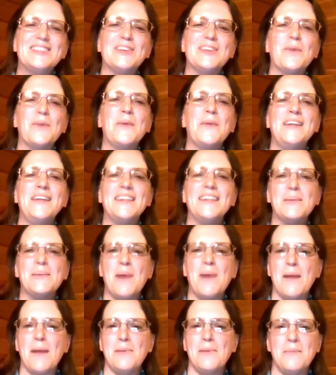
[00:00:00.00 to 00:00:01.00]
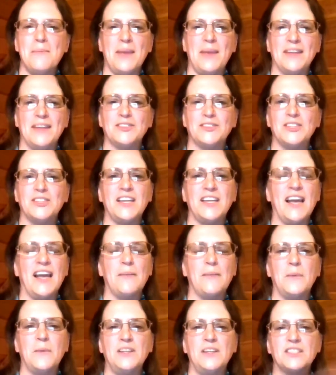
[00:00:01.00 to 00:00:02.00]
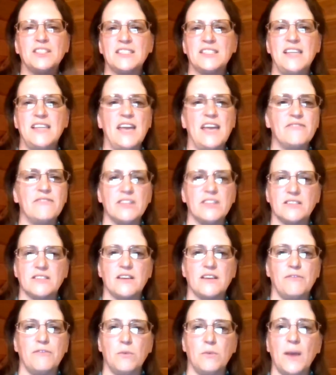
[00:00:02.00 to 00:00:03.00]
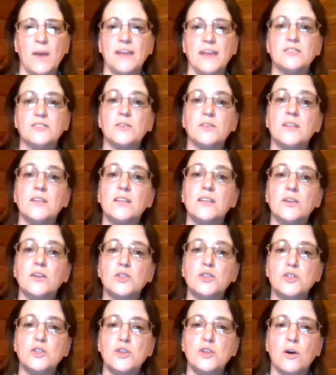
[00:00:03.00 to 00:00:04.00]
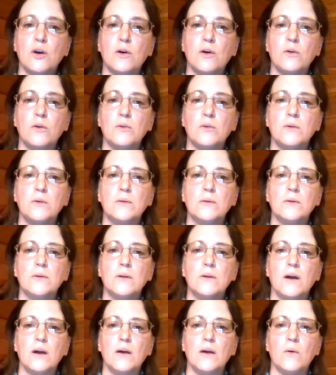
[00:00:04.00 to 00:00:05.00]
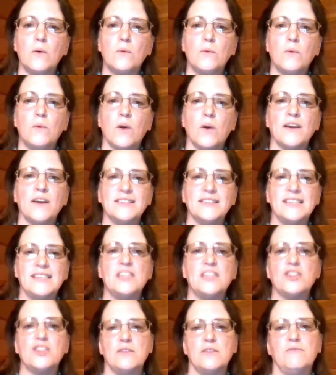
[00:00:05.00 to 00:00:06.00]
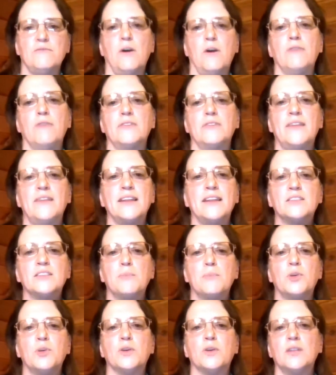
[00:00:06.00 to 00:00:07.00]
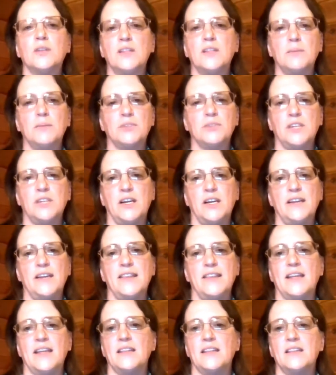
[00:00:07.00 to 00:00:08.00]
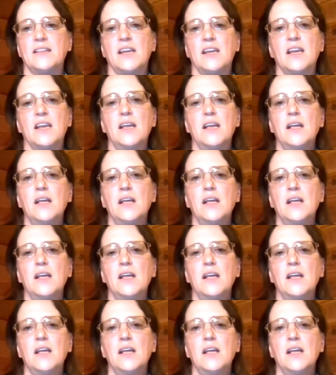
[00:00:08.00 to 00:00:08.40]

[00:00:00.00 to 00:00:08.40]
so we did a pop-up pantry and we just gave the stuff away. So then there's no organization involved, that it's a purely libertarian thing.